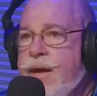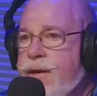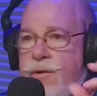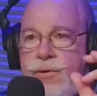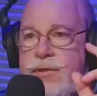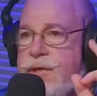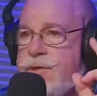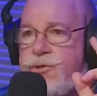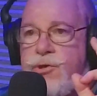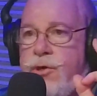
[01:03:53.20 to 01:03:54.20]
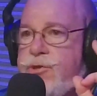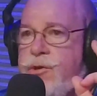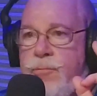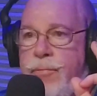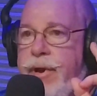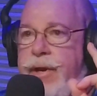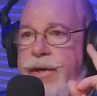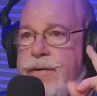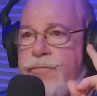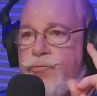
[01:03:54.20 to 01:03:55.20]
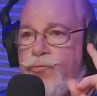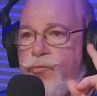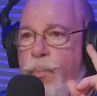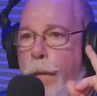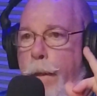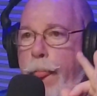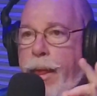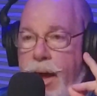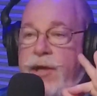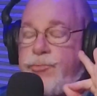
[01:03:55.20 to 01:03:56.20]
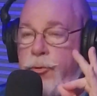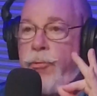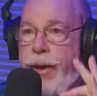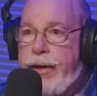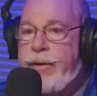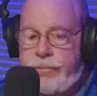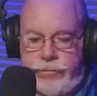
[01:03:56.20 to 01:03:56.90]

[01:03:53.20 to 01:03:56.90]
And Lewis doesn't charge them a penny. That's Burbank.